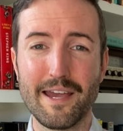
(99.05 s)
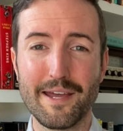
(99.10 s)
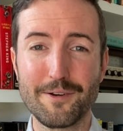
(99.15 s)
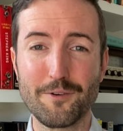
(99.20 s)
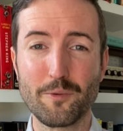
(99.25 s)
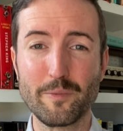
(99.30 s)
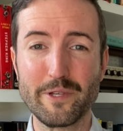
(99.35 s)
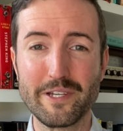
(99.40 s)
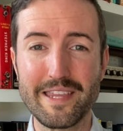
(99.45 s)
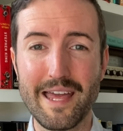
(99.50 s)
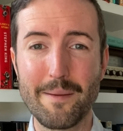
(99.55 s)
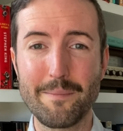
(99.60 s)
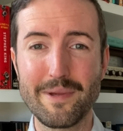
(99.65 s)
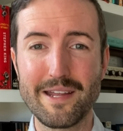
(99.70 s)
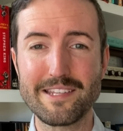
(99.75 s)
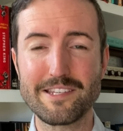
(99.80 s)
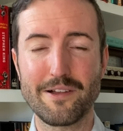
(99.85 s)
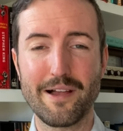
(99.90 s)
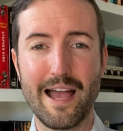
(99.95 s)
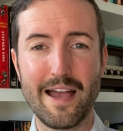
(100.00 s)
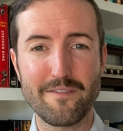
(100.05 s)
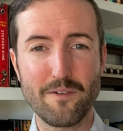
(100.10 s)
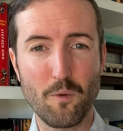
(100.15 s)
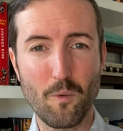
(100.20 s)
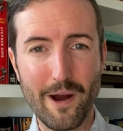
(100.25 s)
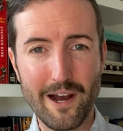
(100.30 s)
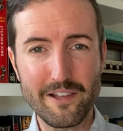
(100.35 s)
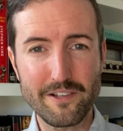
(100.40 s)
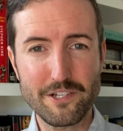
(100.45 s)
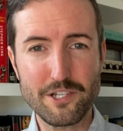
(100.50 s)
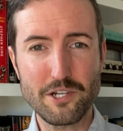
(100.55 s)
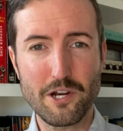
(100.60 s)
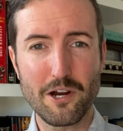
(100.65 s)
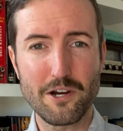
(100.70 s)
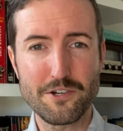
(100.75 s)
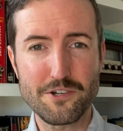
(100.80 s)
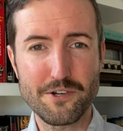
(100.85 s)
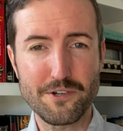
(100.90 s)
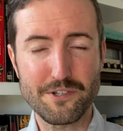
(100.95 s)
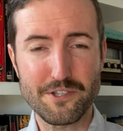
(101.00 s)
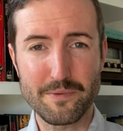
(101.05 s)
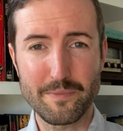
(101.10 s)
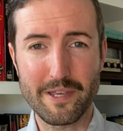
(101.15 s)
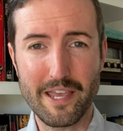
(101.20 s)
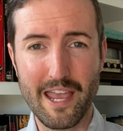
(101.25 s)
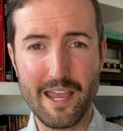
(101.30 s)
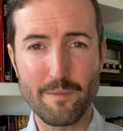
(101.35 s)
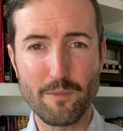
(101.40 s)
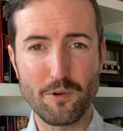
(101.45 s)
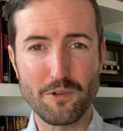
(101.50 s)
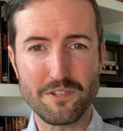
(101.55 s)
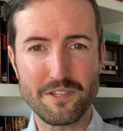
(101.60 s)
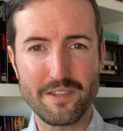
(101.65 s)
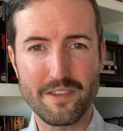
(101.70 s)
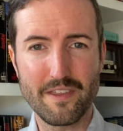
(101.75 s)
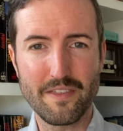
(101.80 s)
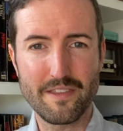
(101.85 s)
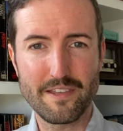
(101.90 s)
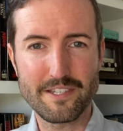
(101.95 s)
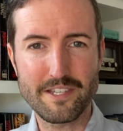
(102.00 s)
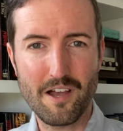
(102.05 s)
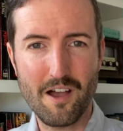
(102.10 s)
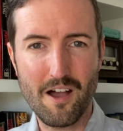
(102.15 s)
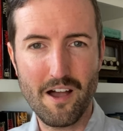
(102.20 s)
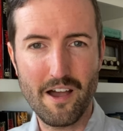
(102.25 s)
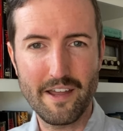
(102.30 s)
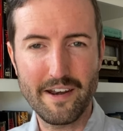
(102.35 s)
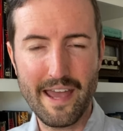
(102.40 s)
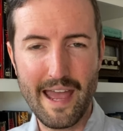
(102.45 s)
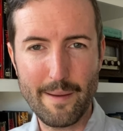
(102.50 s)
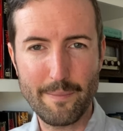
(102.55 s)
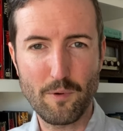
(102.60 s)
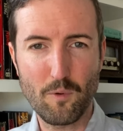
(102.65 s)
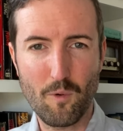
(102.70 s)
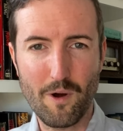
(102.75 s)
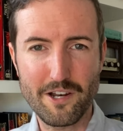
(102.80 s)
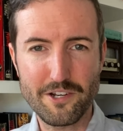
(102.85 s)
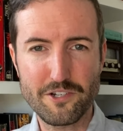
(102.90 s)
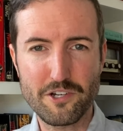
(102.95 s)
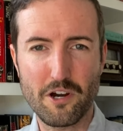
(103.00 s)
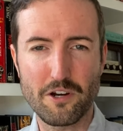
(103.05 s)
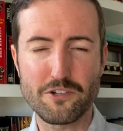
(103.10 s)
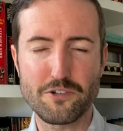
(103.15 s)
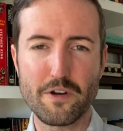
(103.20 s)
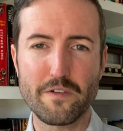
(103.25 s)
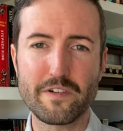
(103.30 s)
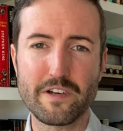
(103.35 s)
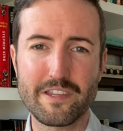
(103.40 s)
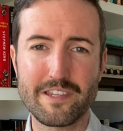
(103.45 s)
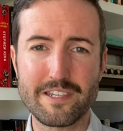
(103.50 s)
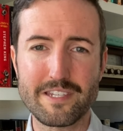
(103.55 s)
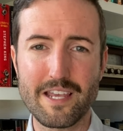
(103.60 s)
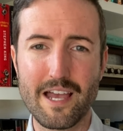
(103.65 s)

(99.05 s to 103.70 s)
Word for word: And normally that means I'll have a wireless charger and some cables and then this odd Apple Watch charger over to the